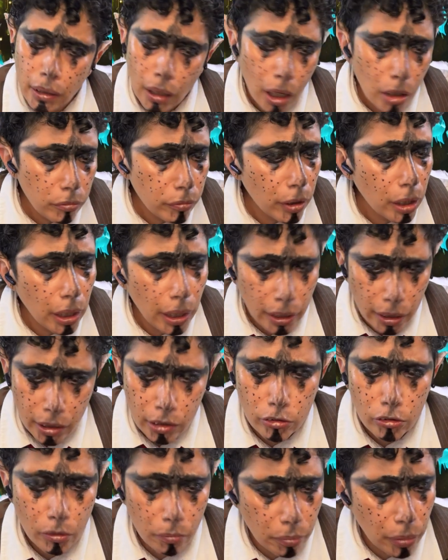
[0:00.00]
I feel like in
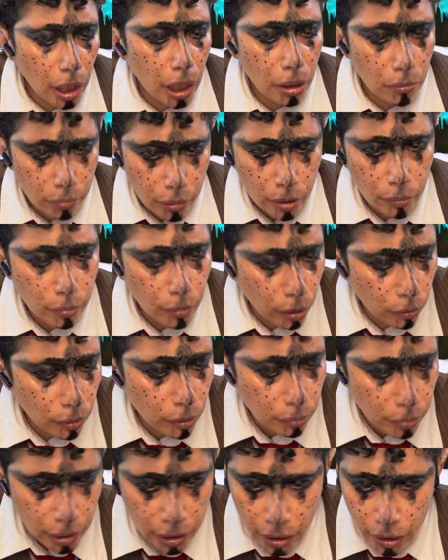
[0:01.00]
Japan people would
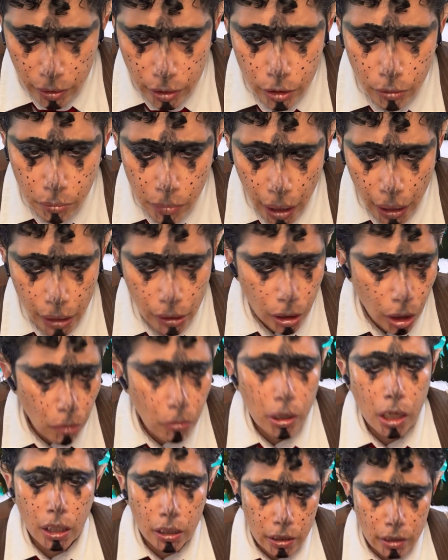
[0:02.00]
be into me. They
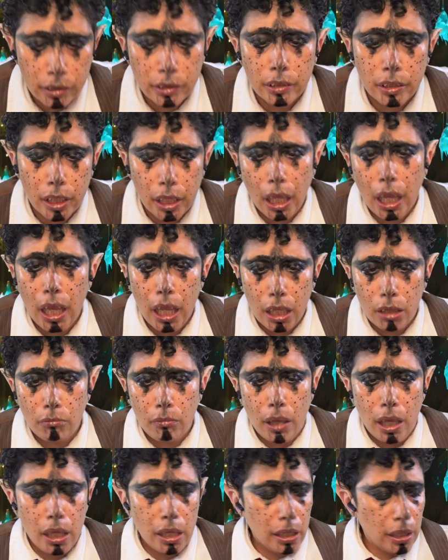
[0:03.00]
would understand
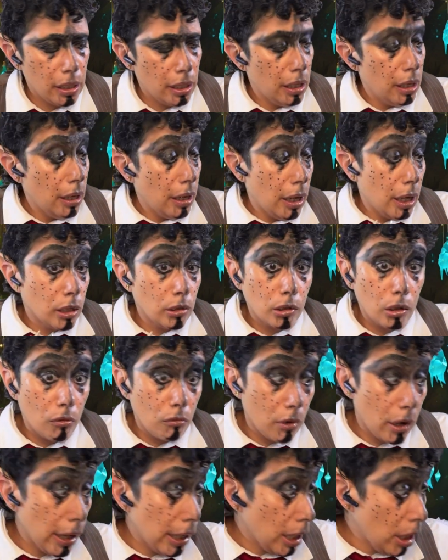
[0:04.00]
me. I don't know
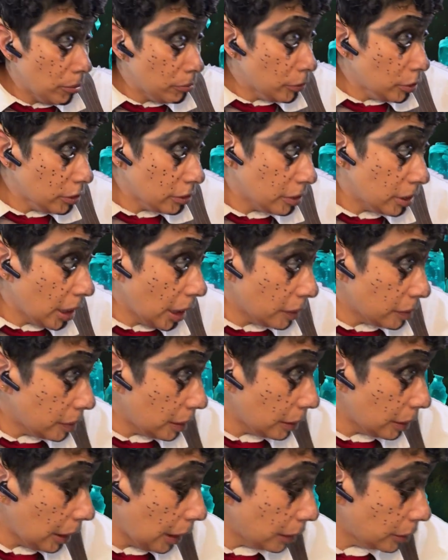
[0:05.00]
why. I'm just
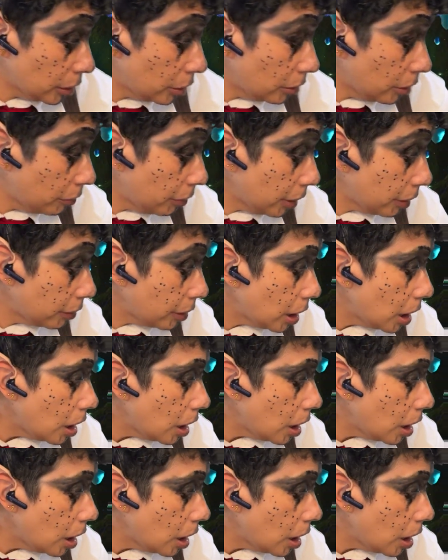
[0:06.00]
guessing that.